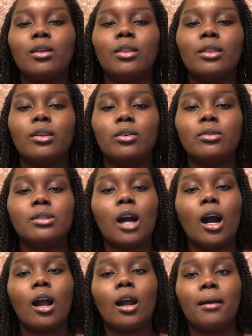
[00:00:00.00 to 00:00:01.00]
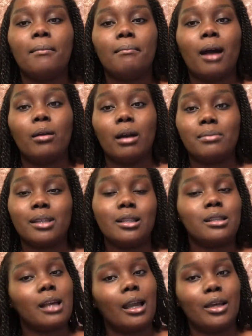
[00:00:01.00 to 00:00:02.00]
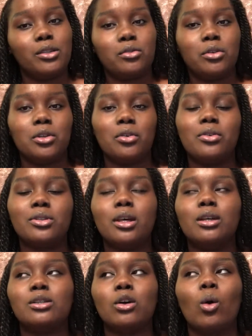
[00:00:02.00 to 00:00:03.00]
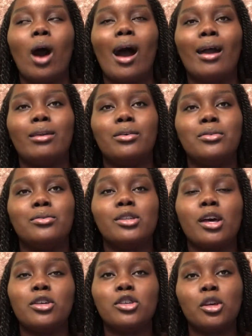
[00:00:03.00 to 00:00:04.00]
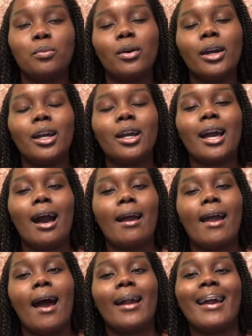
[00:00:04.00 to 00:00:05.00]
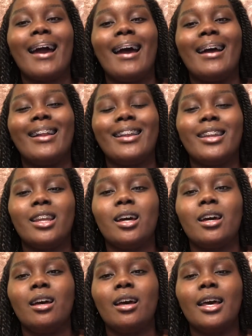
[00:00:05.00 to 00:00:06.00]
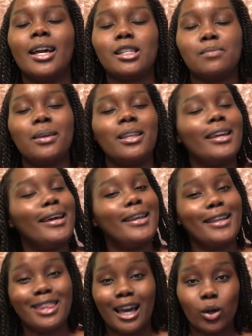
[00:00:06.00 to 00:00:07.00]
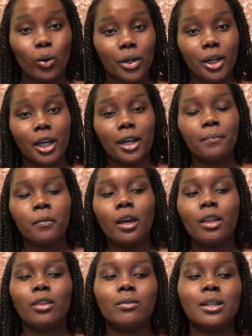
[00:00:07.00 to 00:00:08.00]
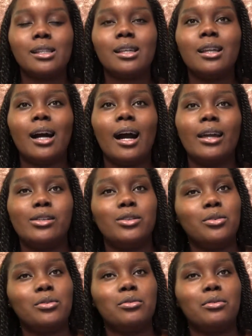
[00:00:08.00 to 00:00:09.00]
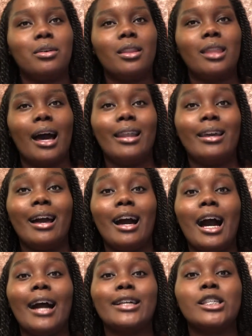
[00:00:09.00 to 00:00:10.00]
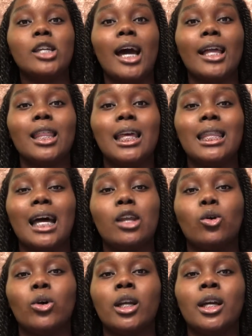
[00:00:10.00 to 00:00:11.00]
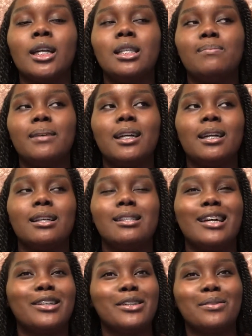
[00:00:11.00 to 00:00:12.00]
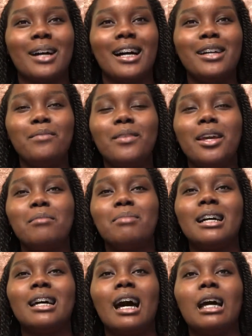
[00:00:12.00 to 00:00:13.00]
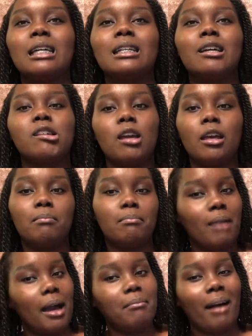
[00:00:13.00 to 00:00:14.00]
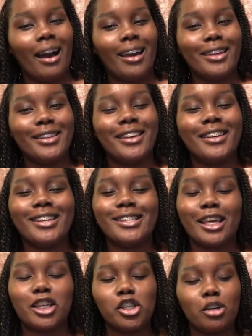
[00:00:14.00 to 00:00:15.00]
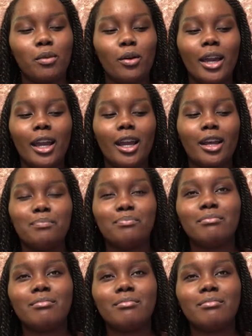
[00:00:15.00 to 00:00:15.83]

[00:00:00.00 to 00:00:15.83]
those are my websites that I do use. So I use Cheapo Air, Kayak, and Expedia in that order. The reason I do that, I check in that order, is because I don't know why, but in my mind, it's like Cheapo Air.